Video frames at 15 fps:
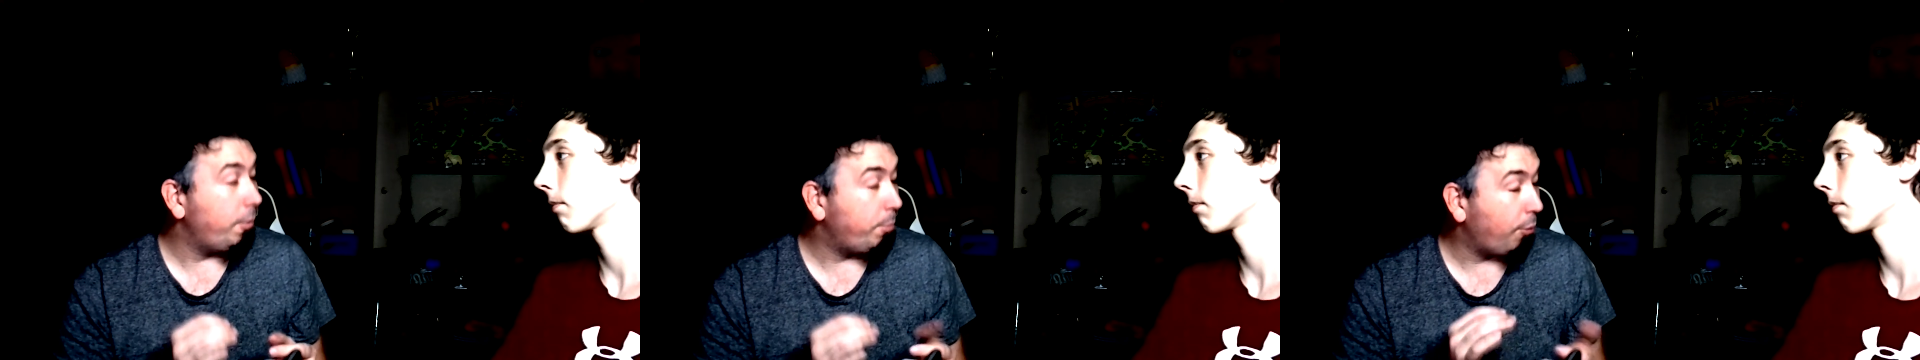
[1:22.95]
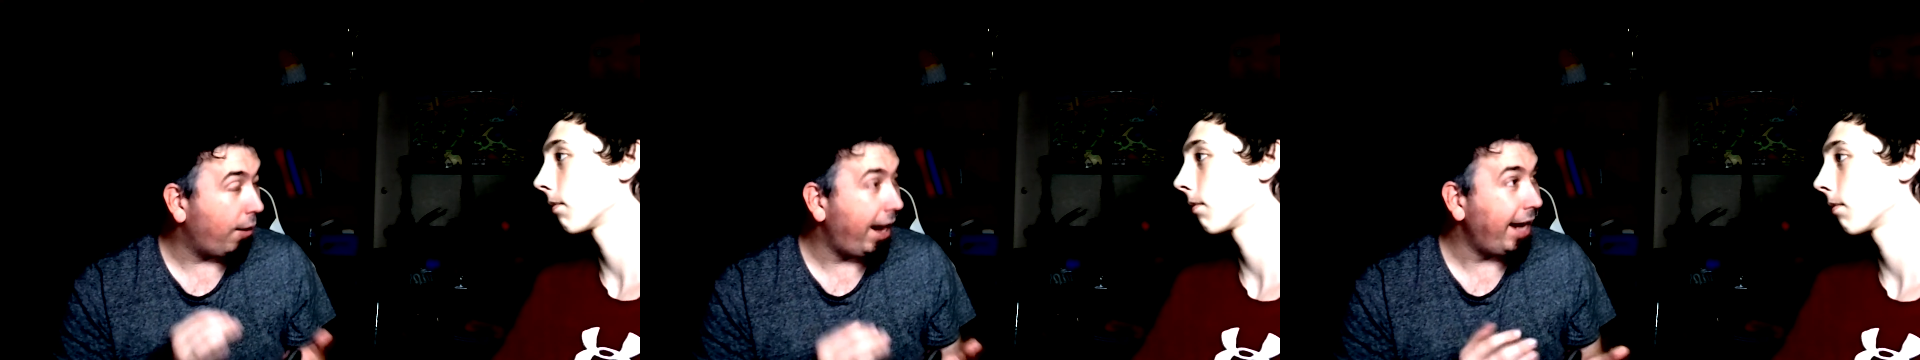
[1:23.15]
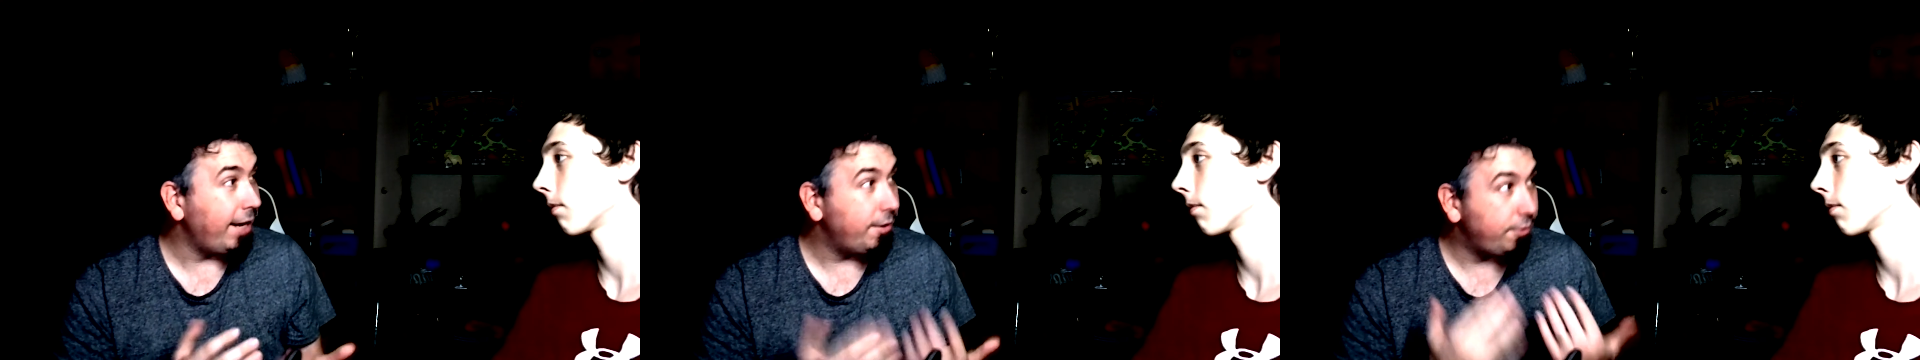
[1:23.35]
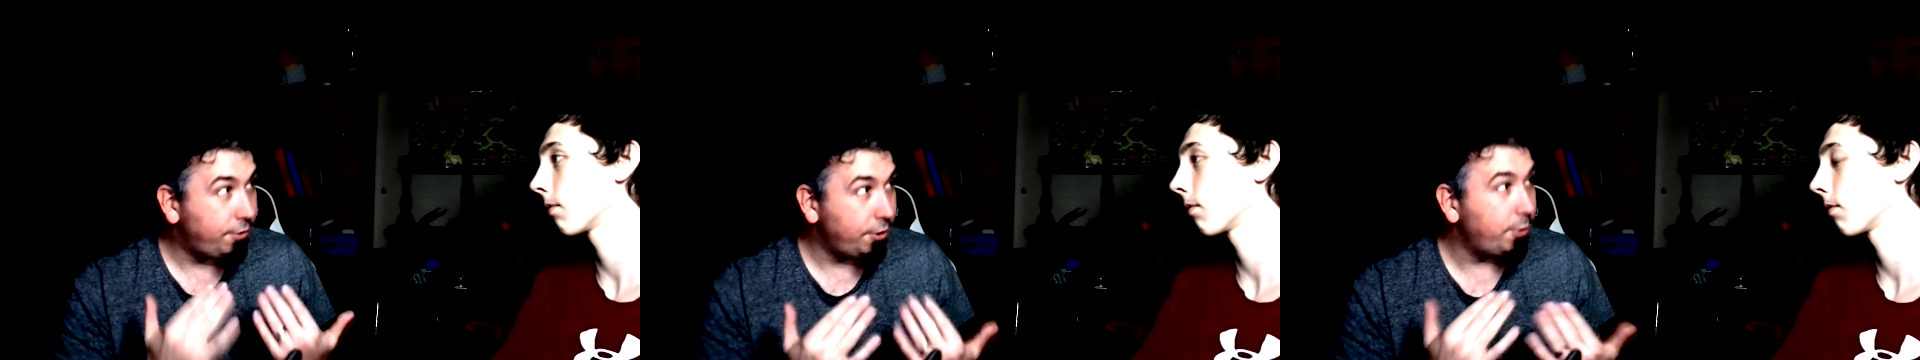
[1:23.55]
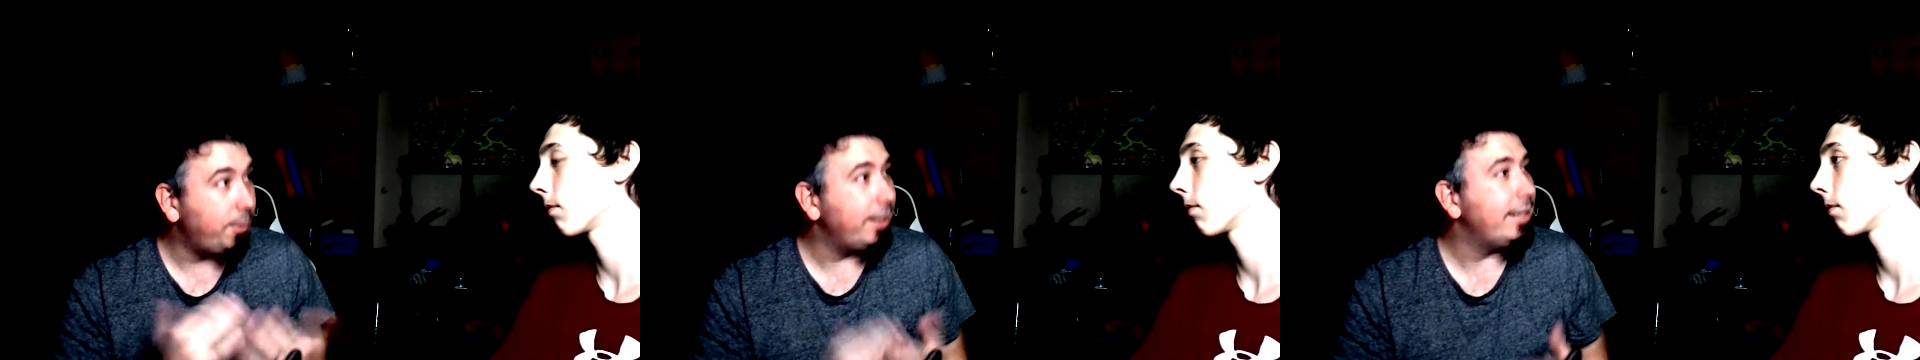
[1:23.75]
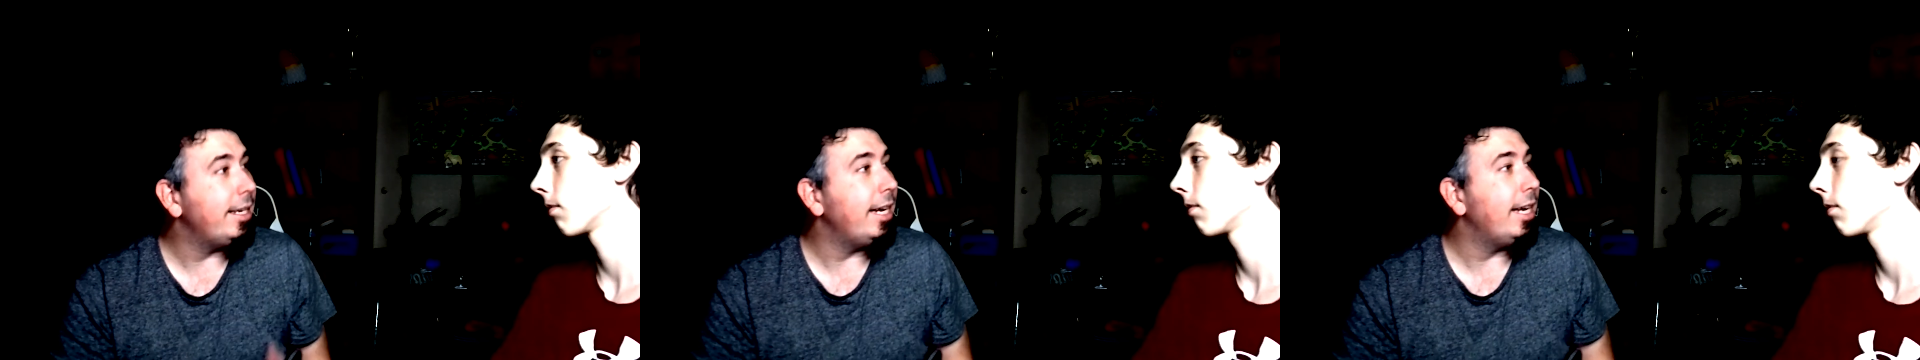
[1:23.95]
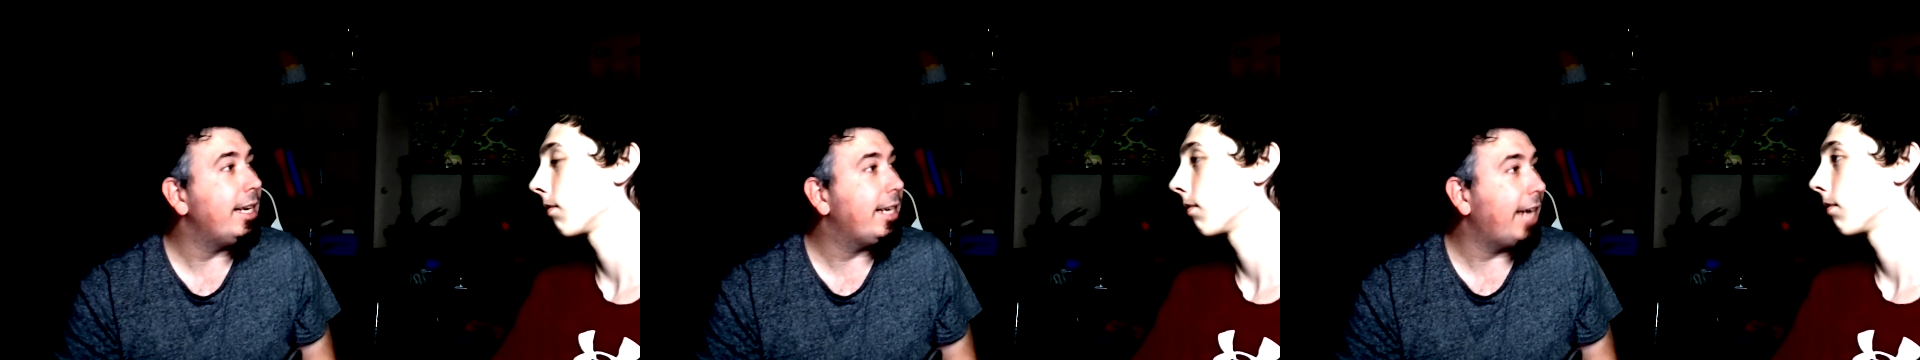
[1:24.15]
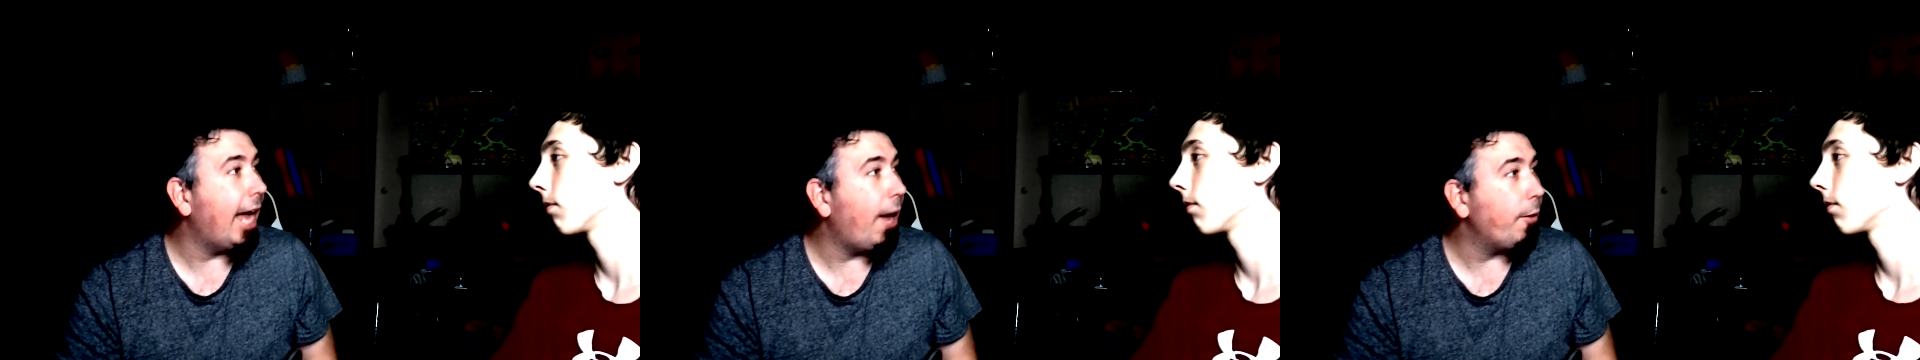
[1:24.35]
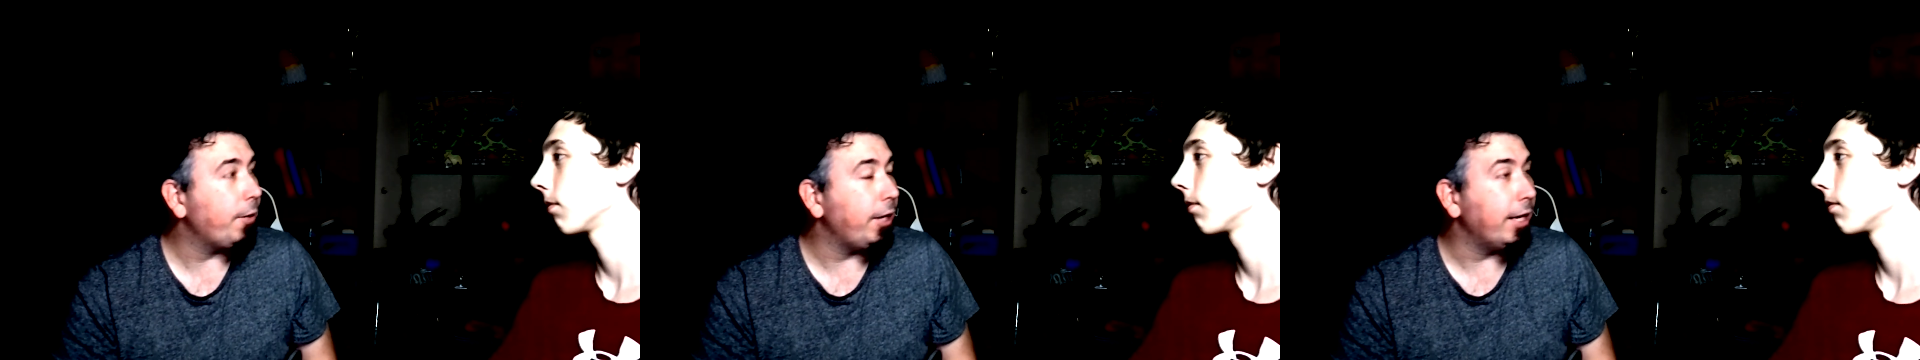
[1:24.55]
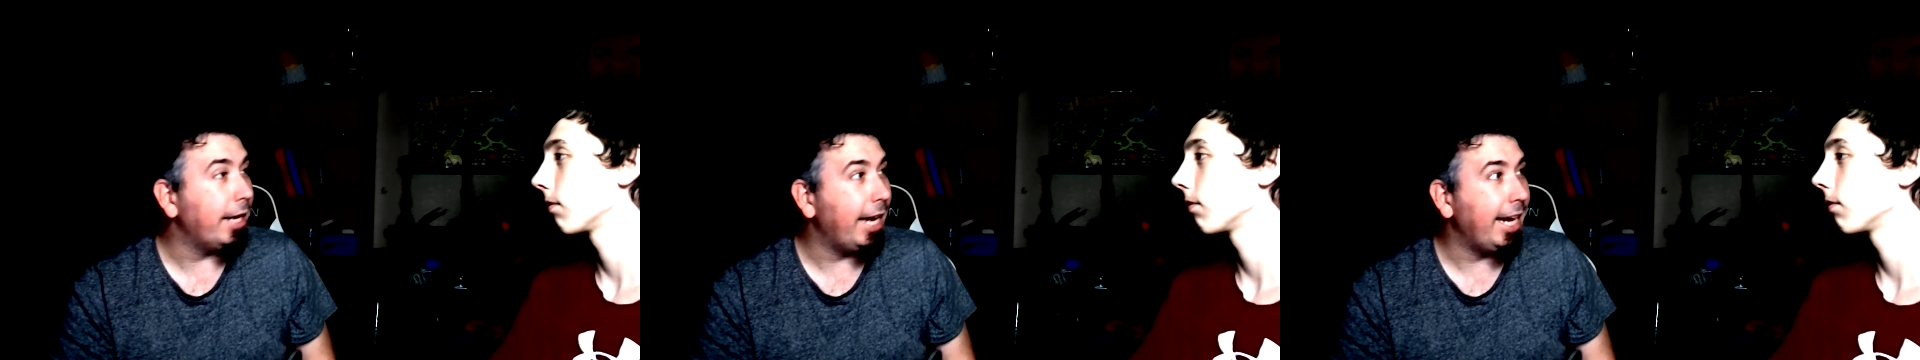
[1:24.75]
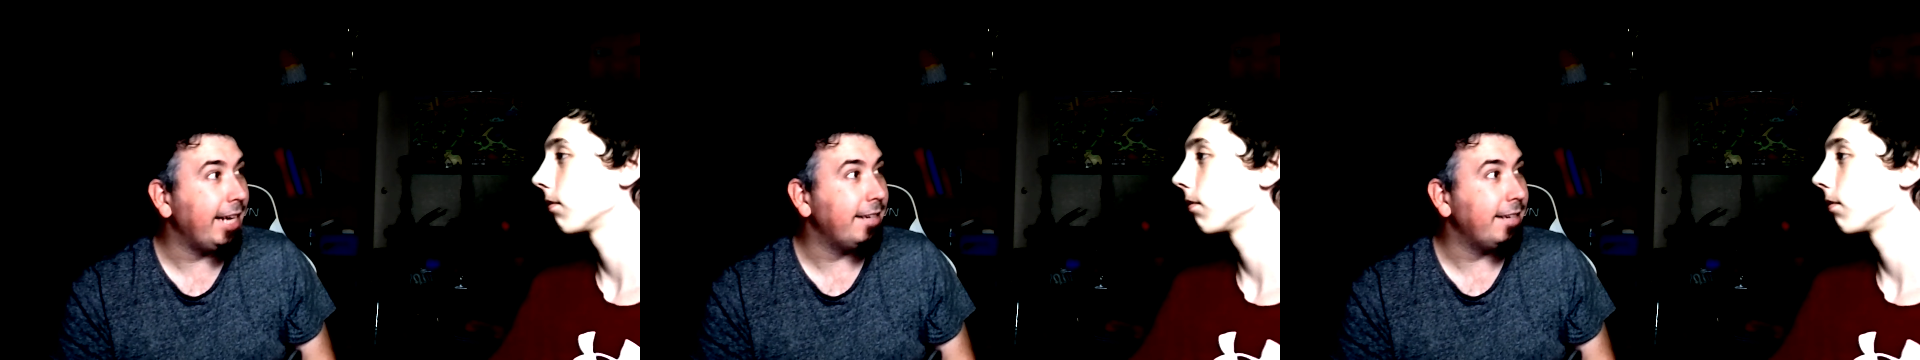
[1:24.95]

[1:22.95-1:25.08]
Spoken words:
brains do indeed calculate